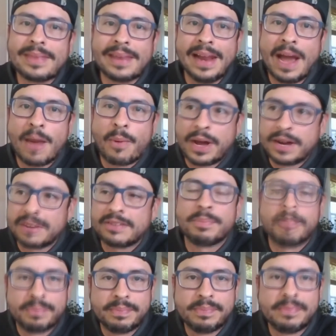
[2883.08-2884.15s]
I wanted
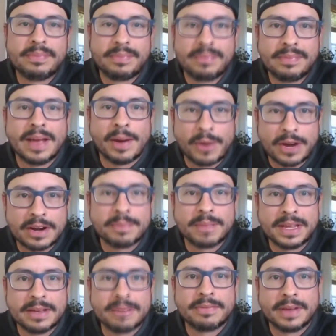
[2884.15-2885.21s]
to
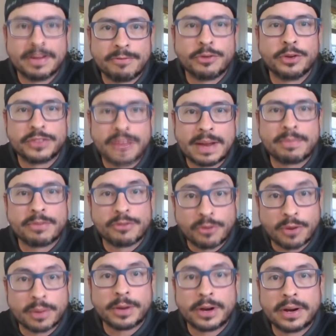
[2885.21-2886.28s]
be a full-time
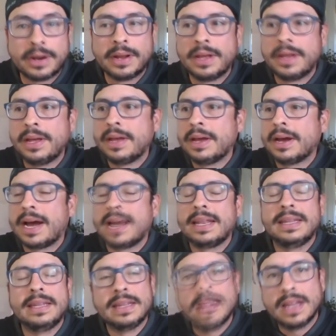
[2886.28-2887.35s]
performer. I
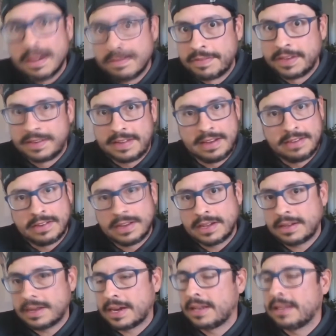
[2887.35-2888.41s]
loved the
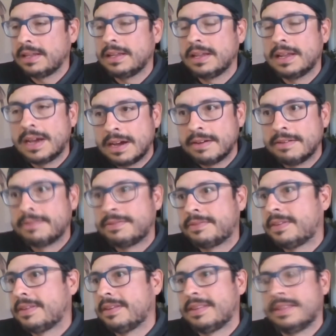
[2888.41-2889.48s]
teaching. I
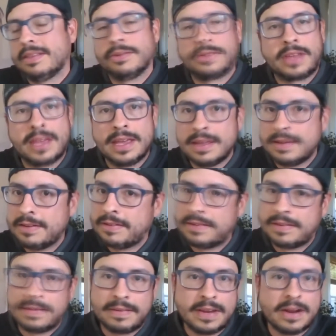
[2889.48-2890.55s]
loved those
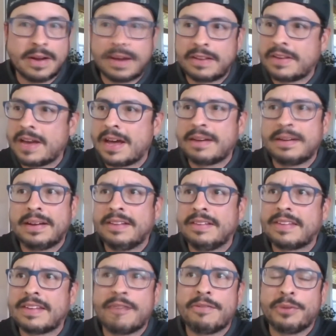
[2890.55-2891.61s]
kids. I taught in
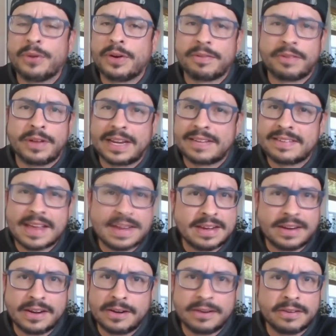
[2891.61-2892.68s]
South Florida for like 10
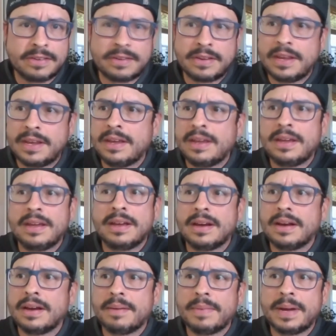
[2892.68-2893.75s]
years.
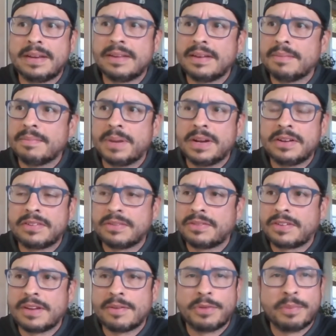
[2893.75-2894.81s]
I did a bunch of
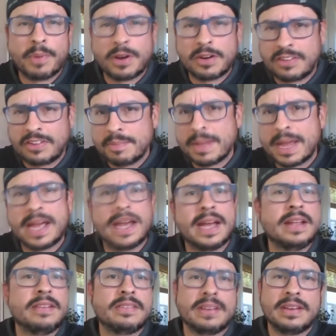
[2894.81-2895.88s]
stuff with marching
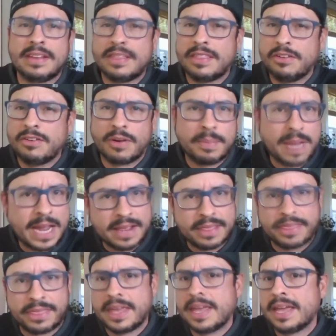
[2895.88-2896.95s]
bands and did the drumline
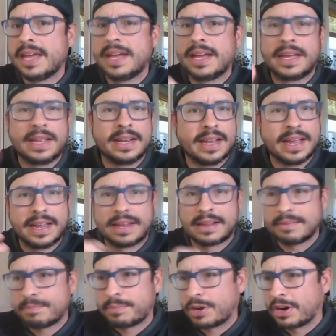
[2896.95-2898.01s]
thing and
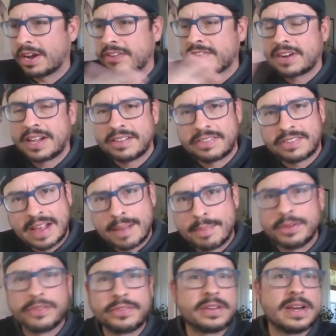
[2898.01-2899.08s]
like percussion
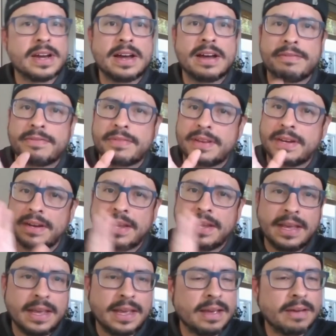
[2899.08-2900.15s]
ensemble stuff and
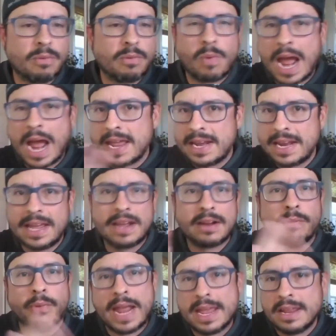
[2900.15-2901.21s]
writing,
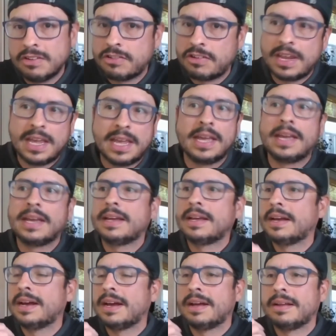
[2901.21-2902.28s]
arranging,
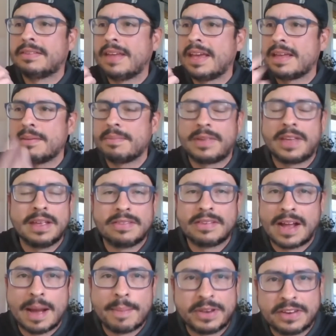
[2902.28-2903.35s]
taking kids to
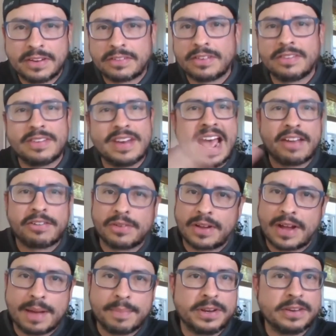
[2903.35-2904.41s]
competitions, national
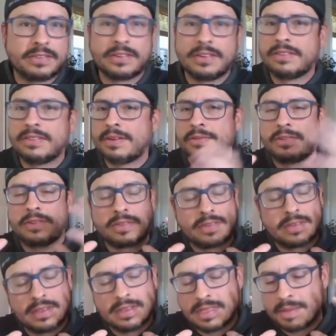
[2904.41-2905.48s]
competitions. It was
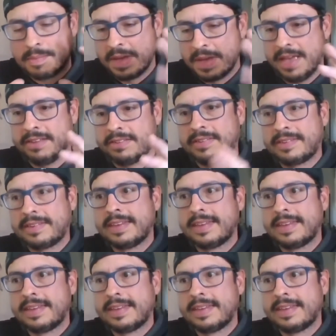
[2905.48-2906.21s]
just the best.